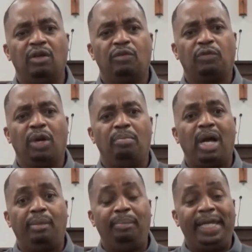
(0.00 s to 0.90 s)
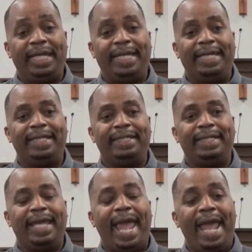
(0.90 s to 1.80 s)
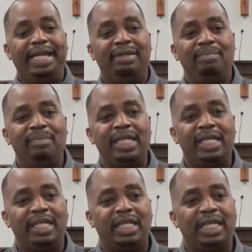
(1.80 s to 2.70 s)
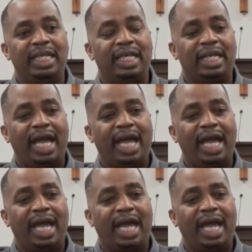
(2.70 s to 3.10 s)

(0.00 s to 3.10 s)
from my bed and immediately